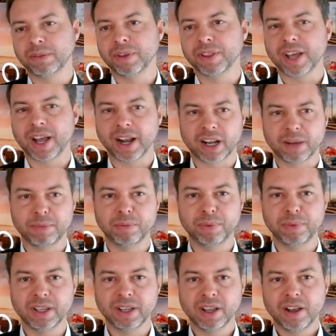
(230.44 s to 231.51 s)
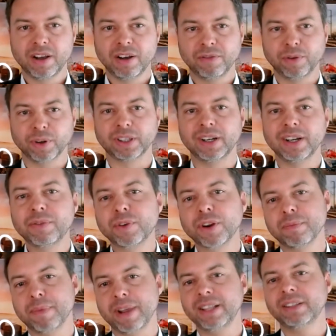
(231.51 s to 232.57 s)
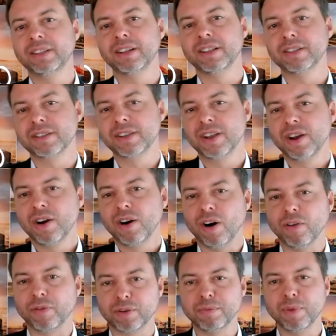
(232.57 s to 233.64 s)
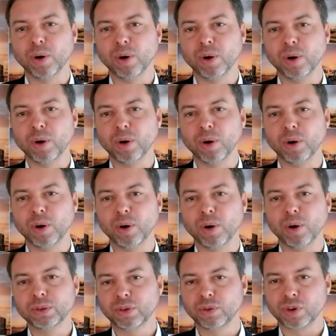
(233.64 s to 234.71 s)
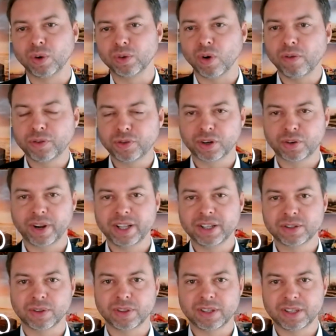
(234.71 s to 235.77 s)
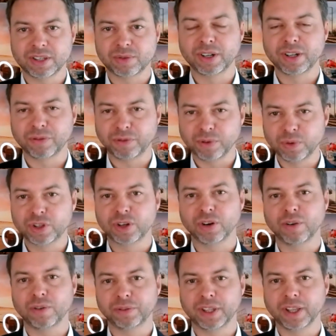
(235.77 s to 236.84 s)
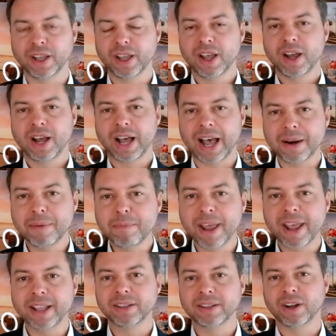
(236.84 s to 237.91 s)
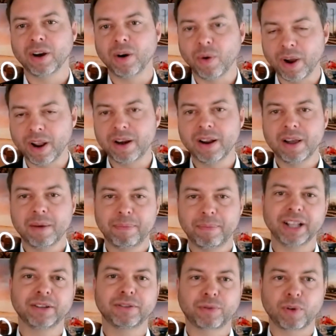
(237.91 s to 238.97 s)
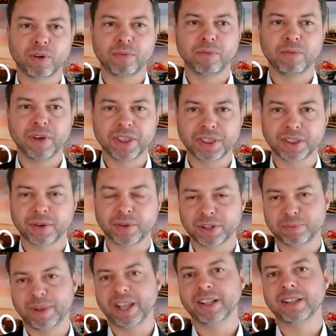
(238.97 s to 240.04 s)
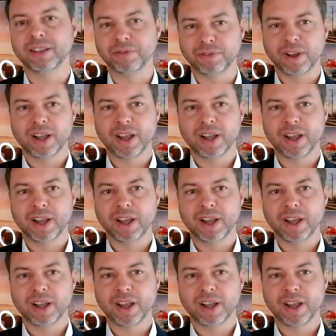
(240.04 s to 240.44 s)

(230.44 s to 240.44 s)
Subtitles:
with AKBP for delivery and maintenance of remote controlled offshore cranes. So this is really the future of the unmanned oil platform with the respective